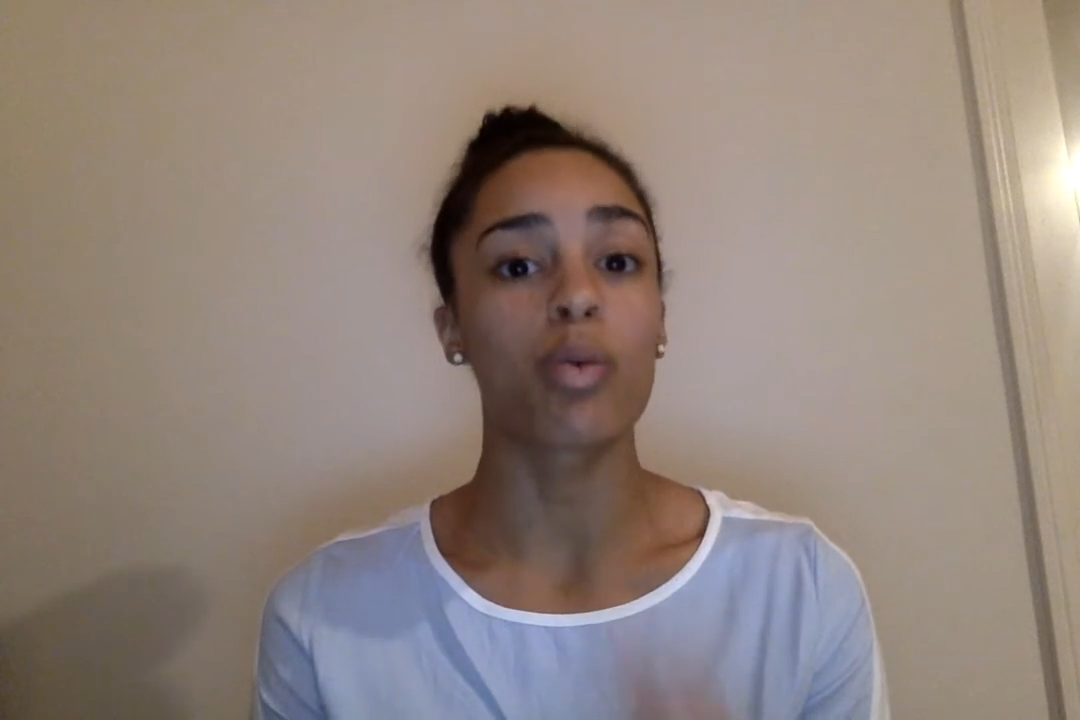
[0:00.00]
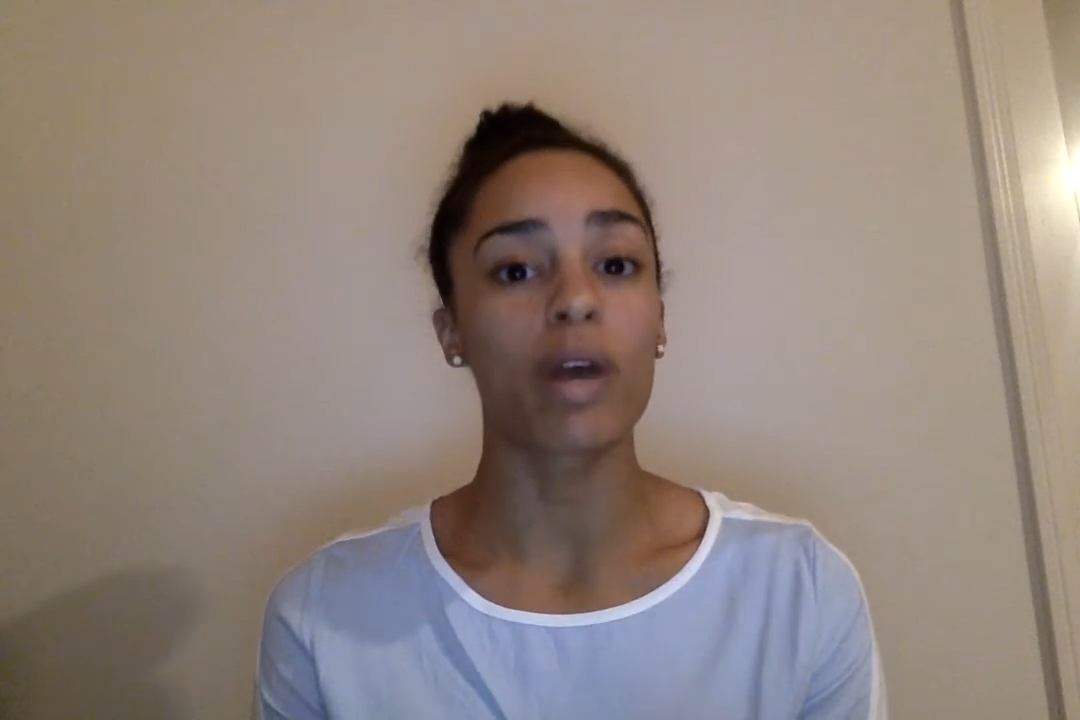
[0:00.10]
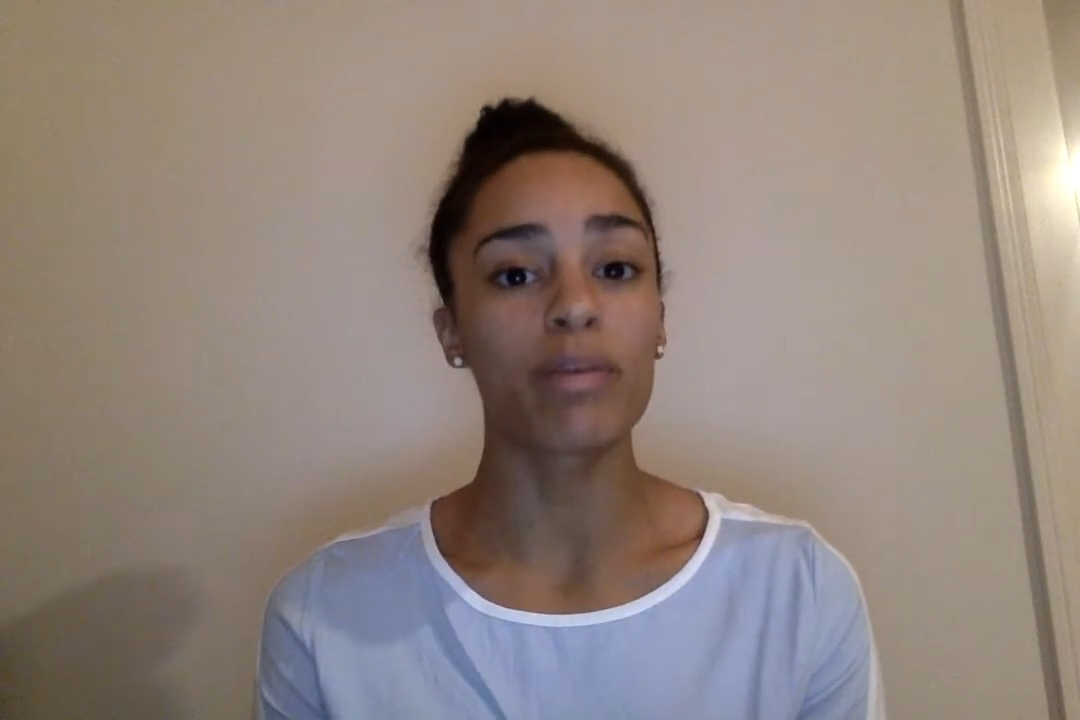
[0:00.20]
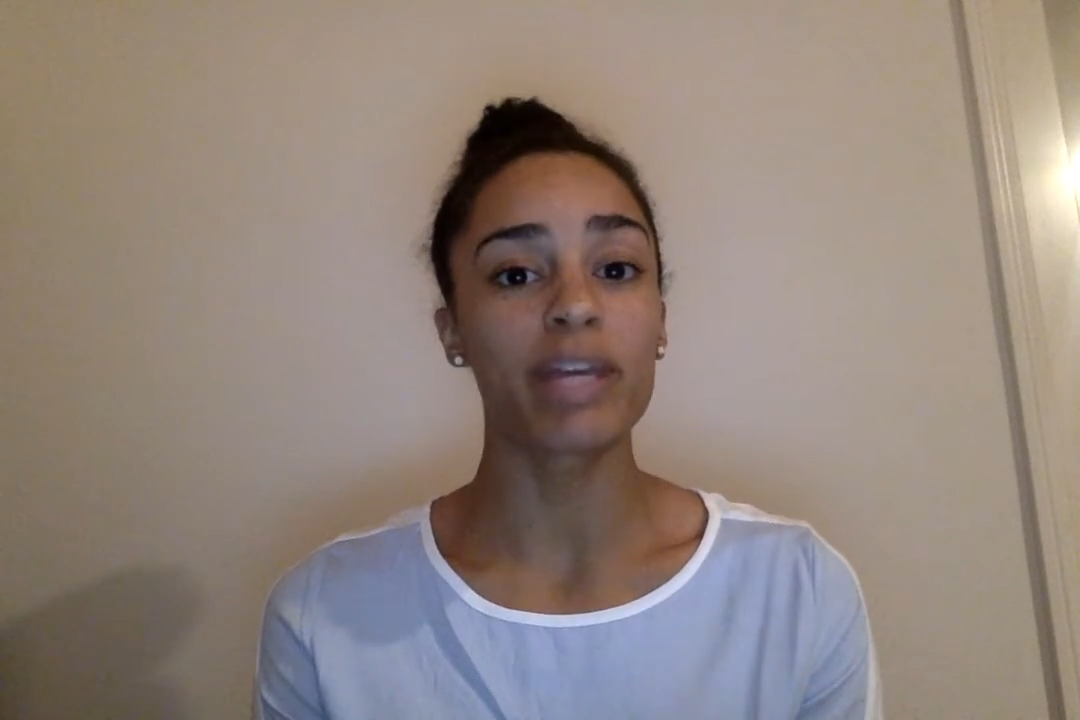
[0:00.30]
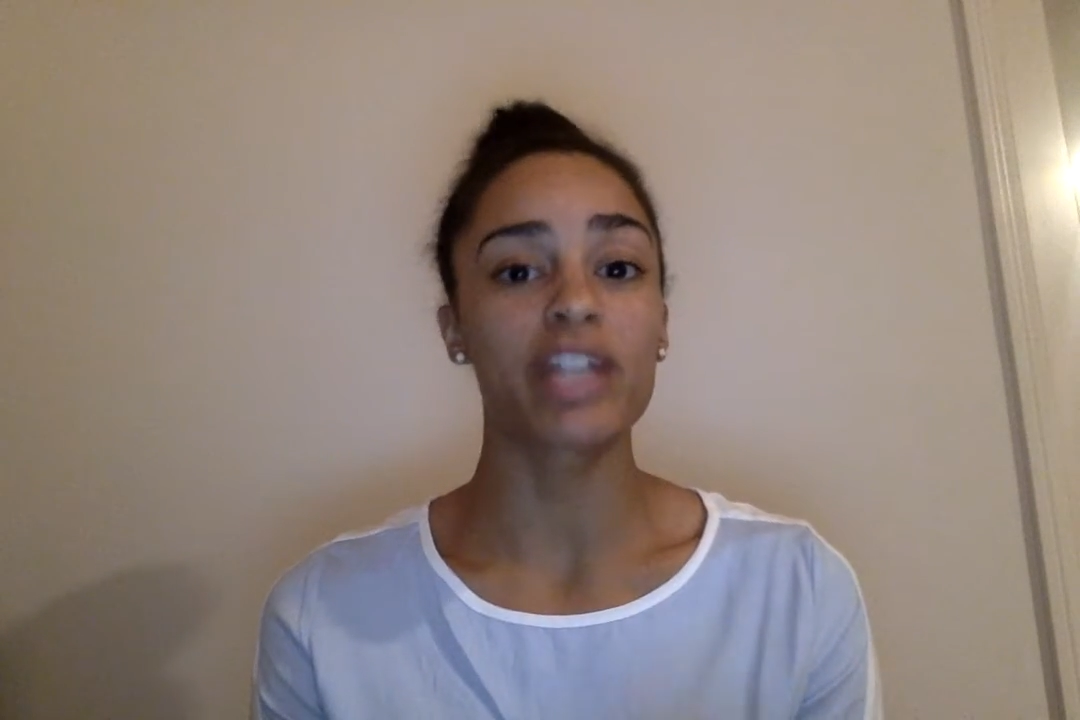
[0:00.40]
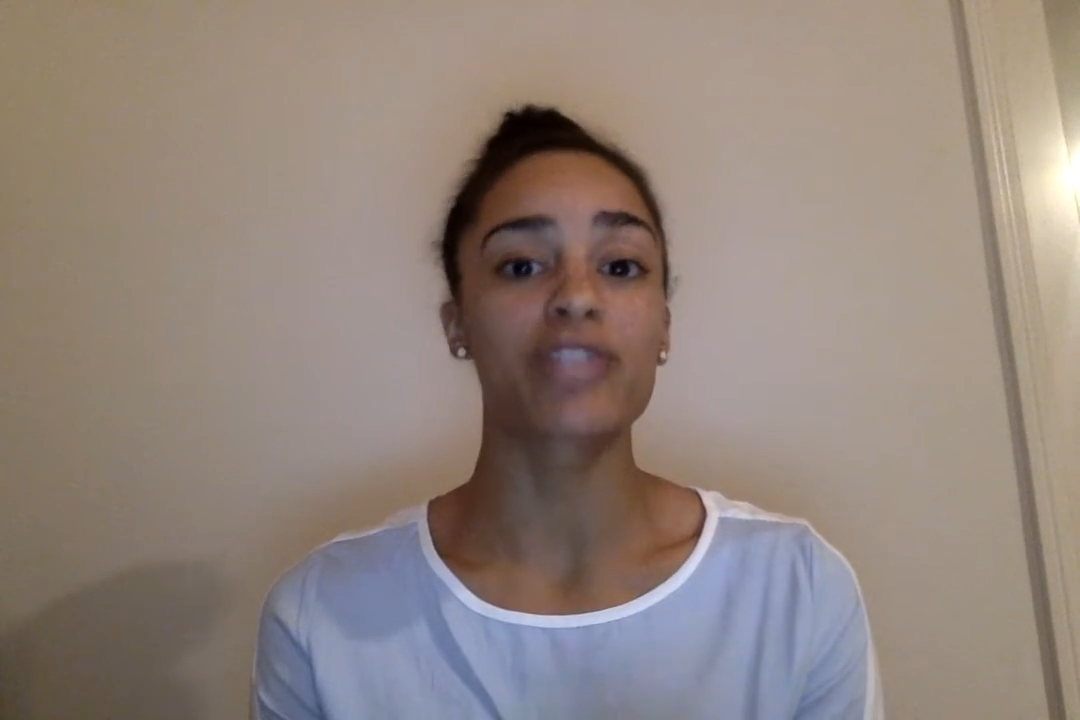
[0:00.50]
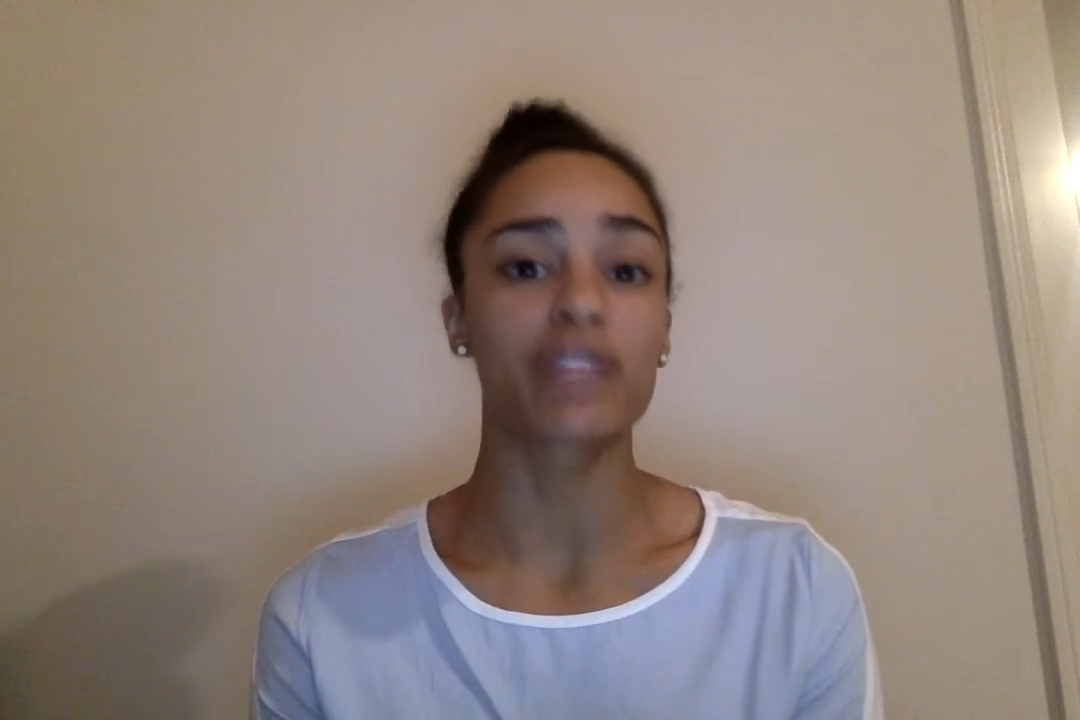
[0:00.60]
1 page